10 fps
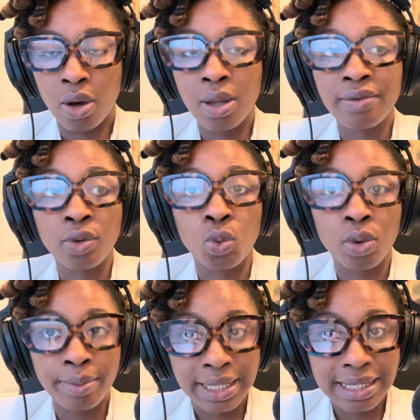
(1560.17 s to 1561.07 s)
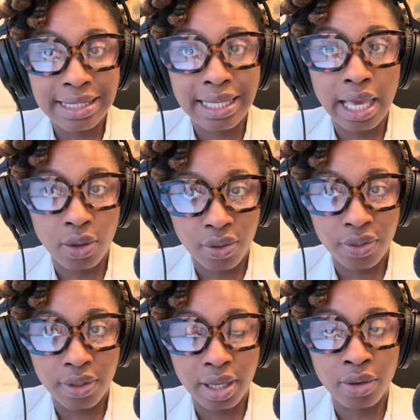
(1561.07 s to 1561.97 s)
all of the women's
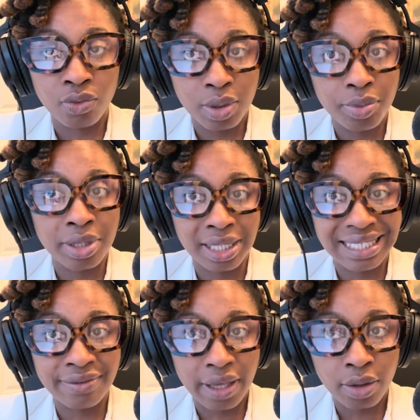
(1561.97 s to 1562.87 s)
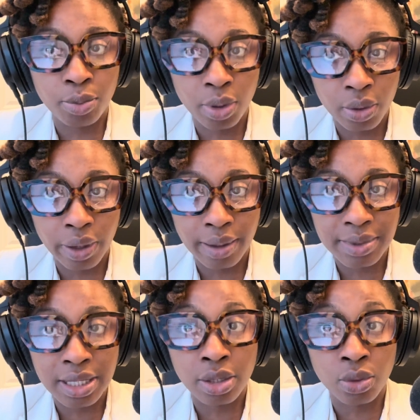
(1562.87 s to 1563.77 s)
health and reproductive health
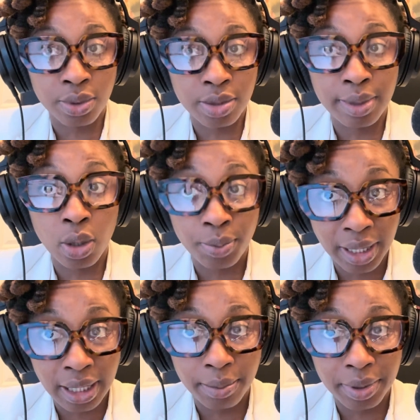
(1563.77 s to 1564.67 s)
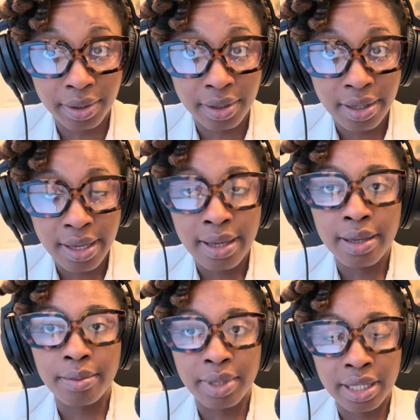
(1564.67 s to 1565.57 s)
programs that are going to be opening up,
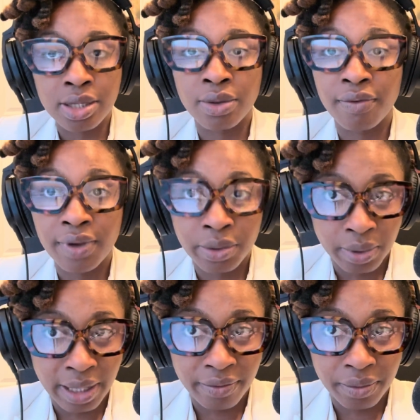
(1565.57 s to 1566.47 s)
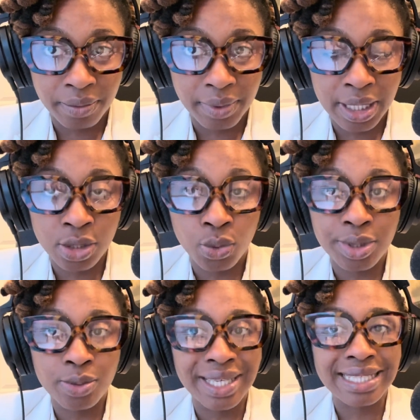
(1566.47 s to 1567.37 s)
because on the federal level, it's going
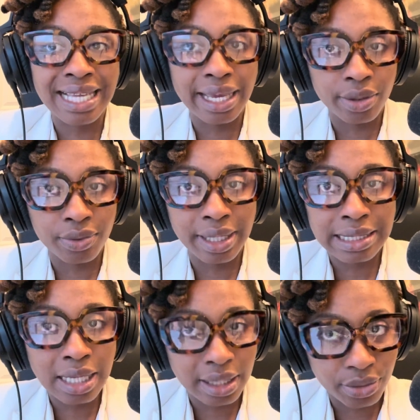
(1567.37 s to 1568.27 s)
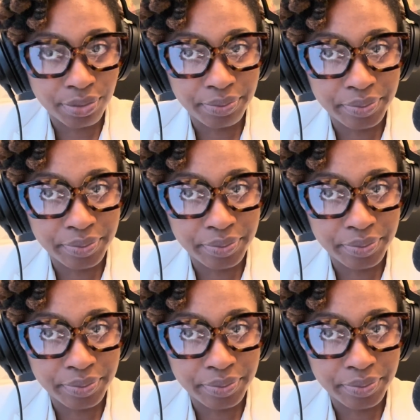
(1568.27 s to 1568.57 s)
to get tighter and tighter.